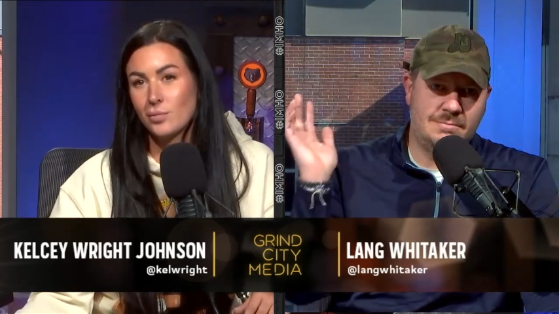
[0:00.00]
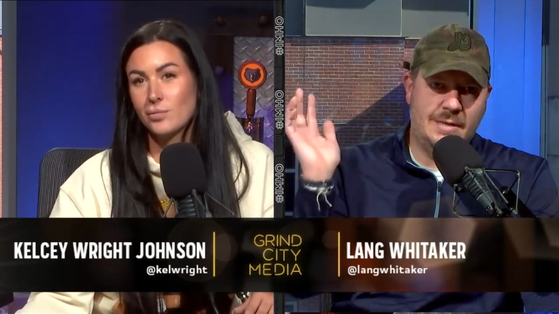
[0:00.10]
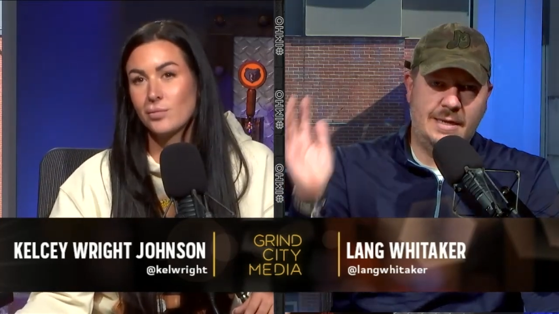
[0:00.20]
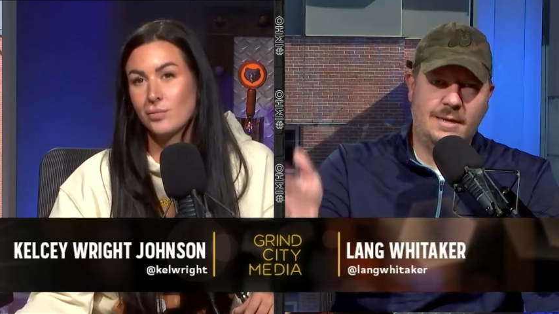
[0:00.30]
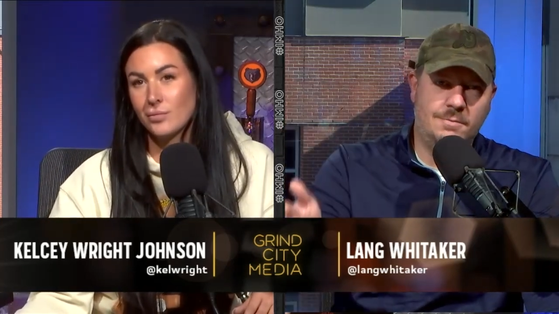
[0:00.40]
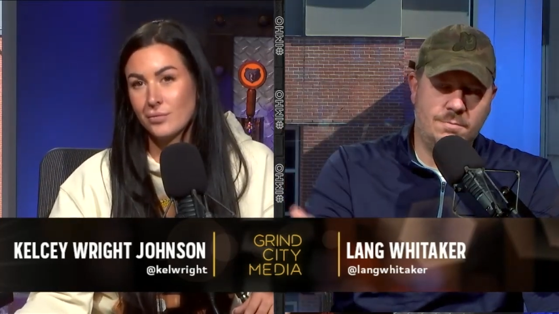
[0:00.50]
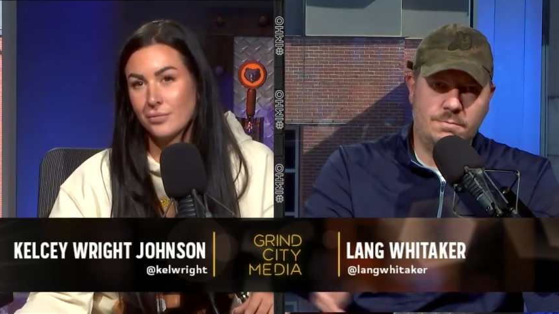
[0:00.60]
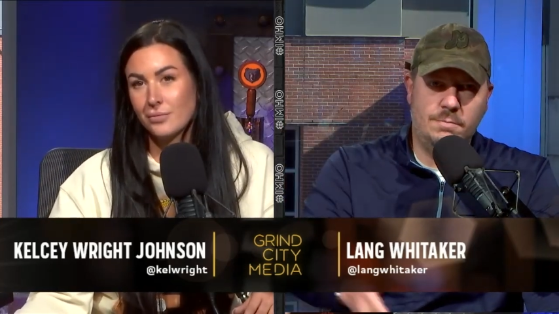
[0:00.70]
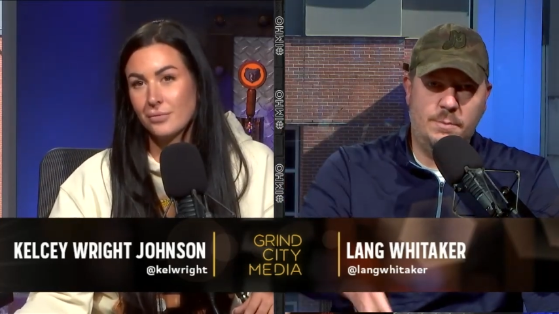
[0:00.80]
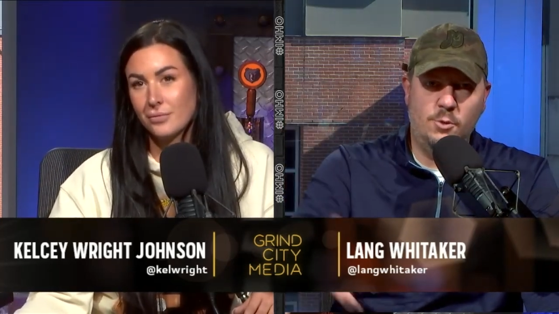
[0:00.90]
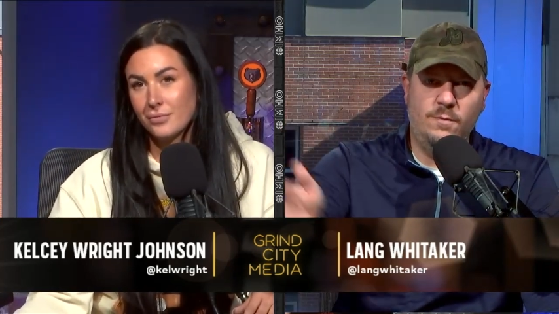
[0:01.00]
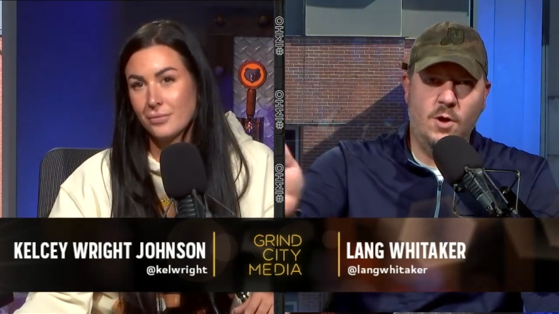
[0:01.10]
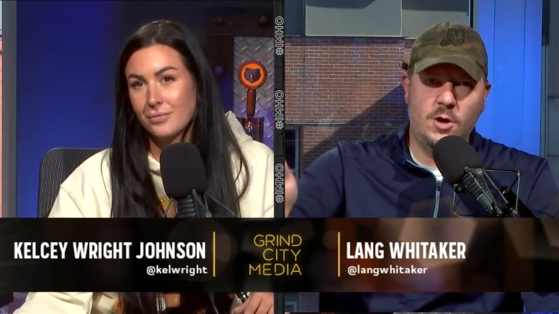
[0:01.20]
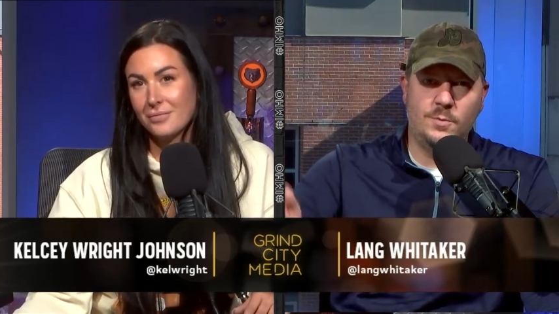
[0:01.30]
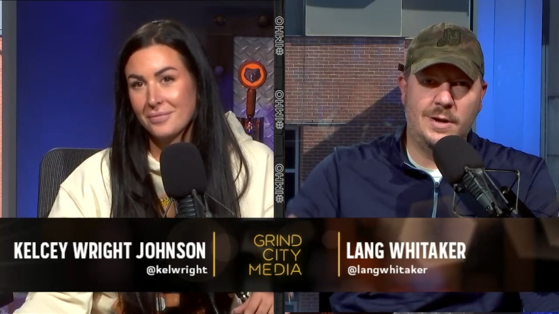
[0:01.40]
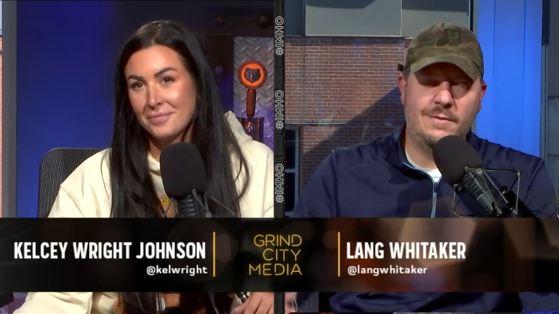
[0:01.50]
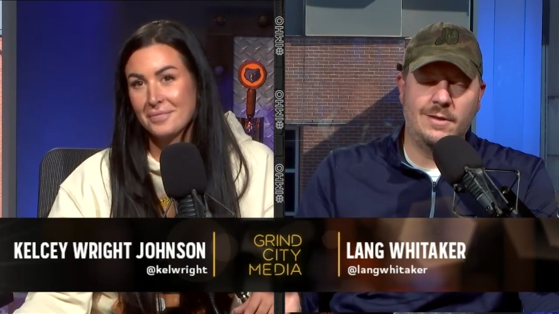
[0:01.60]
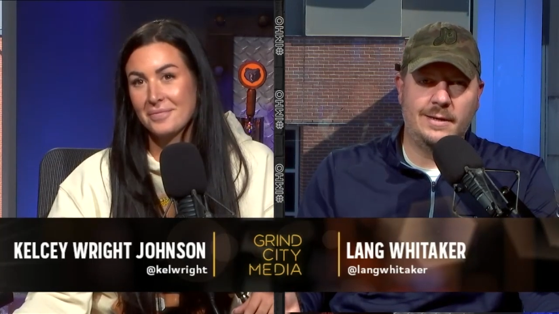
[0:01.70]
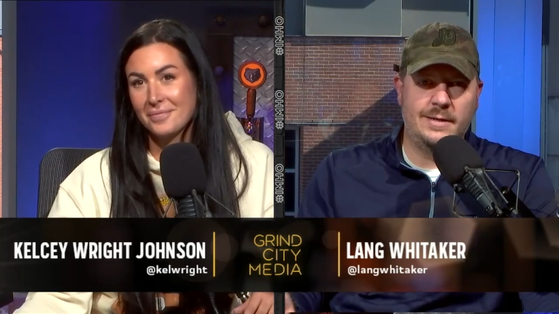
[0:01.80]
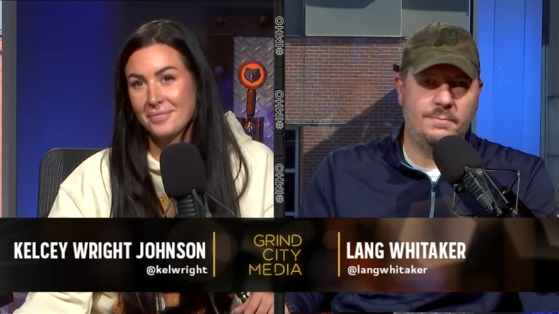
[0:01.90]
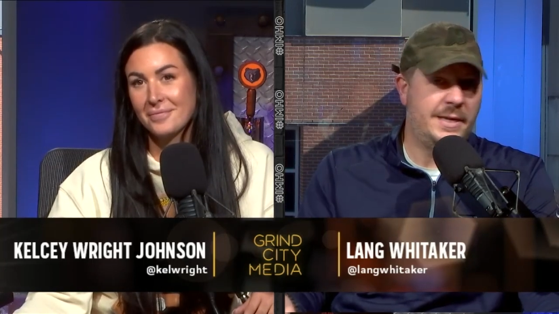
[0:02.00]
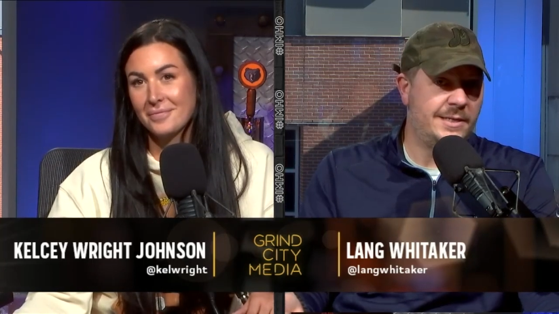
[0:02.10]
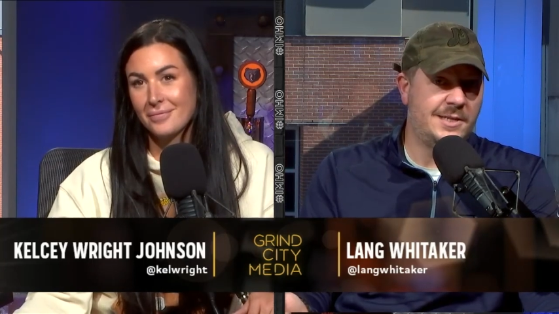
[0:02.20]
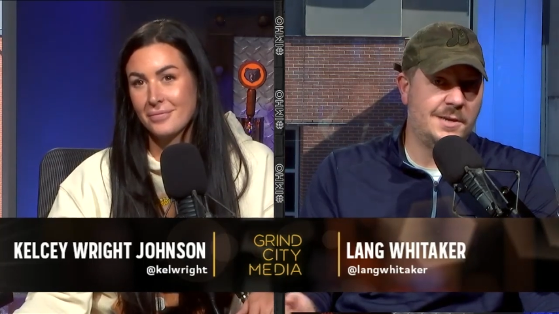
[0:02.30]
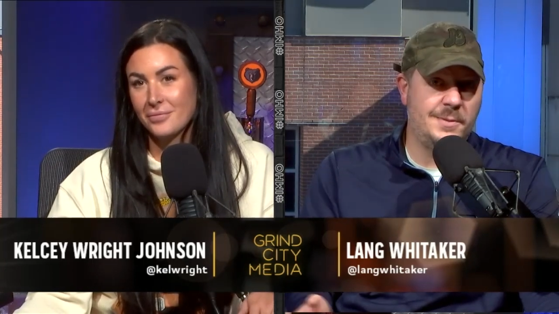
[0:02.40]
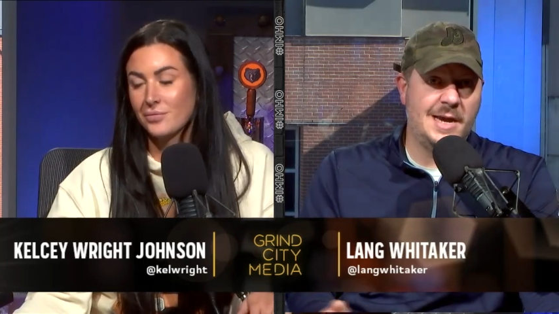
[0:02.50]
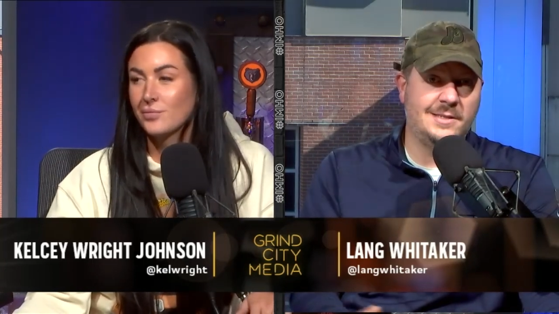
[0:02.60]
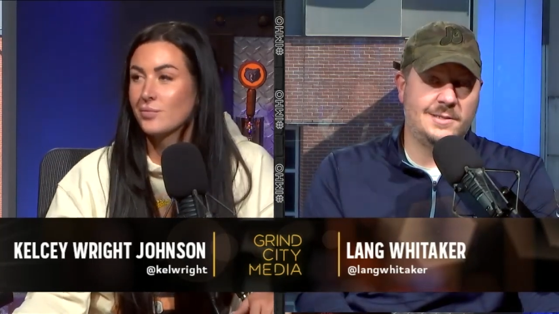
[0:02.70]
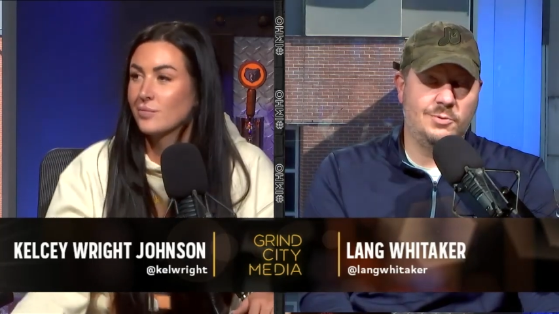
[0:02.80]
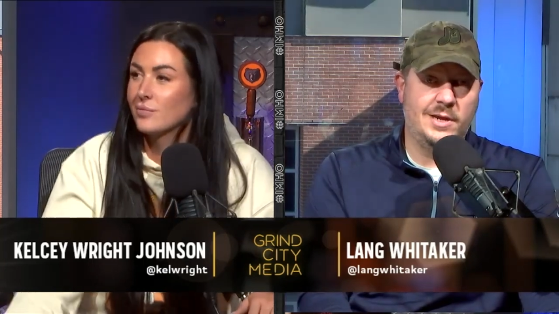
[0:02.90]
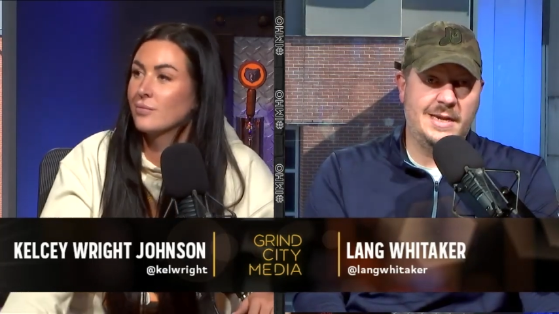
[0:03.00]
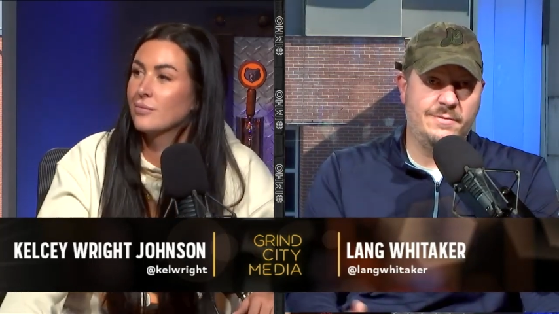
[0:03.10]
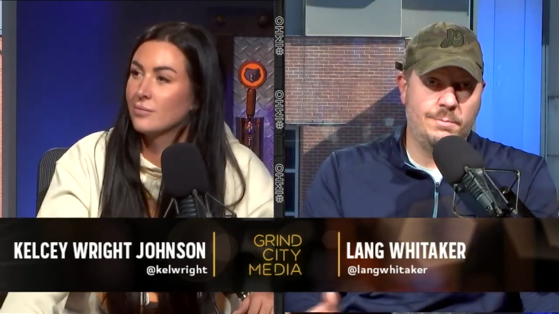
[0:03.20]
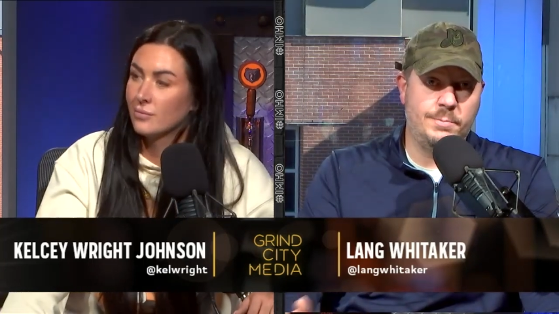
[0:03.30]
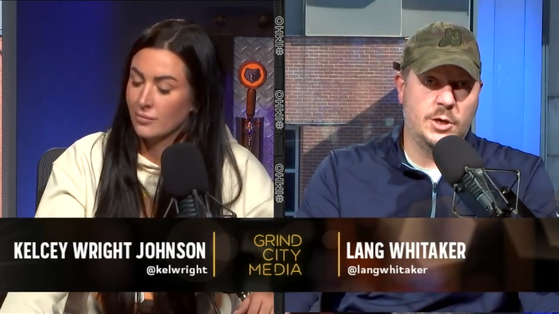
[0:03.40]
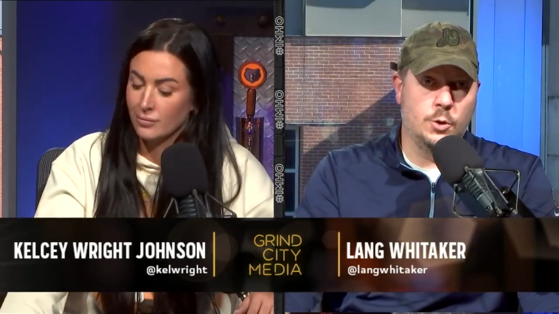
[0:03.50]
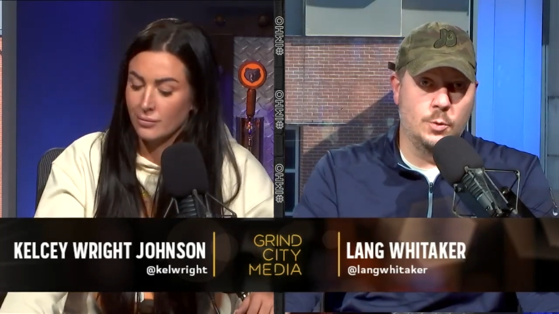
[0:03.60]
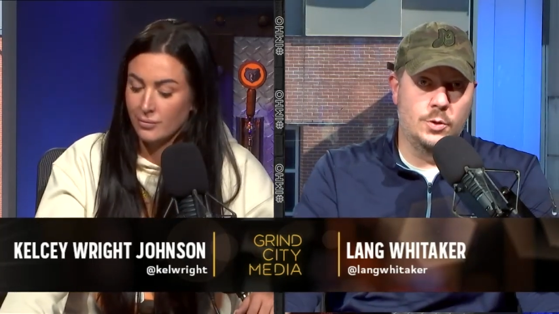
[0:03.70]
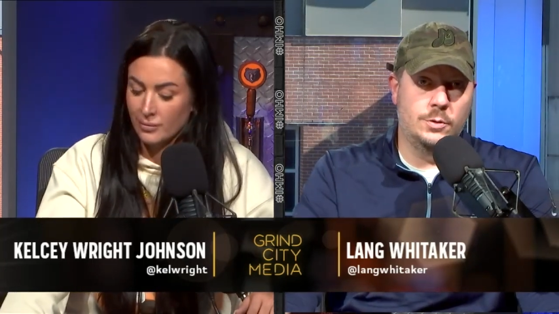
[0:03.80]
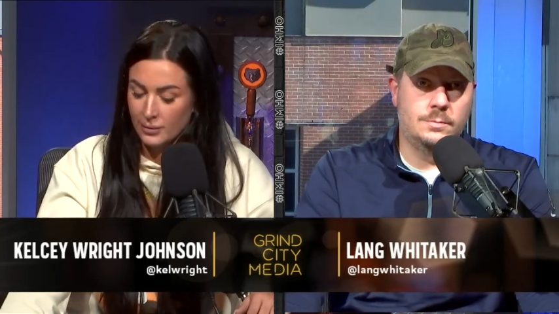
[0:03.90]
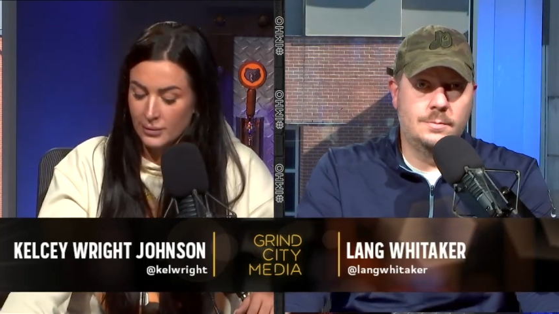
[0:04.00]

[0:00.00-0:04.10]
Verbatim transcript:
Speaker 1: they get they move Harden, whatever, like Embiid's going to be asked to play an even bigger role.